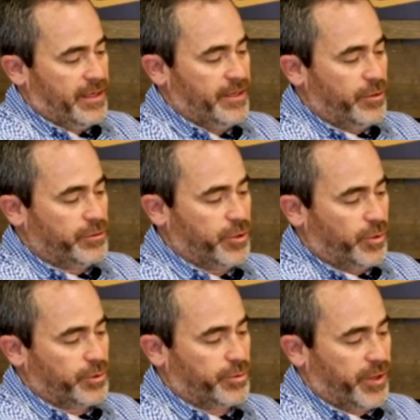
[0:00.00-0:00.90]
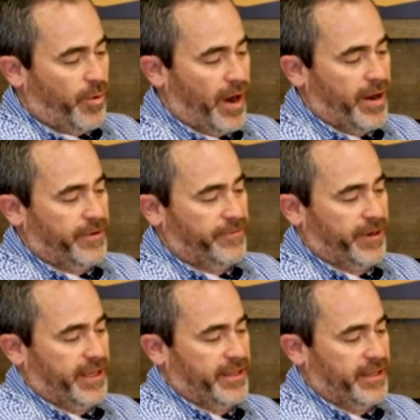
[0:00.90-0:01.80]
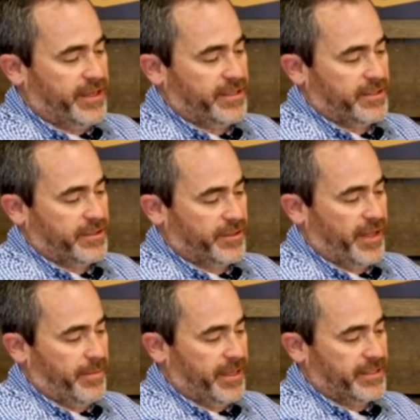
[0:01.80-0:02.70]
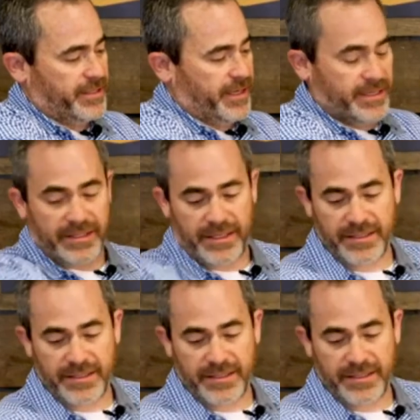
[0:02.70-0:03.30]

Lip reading: No tools required for any of this, so that makes it nice and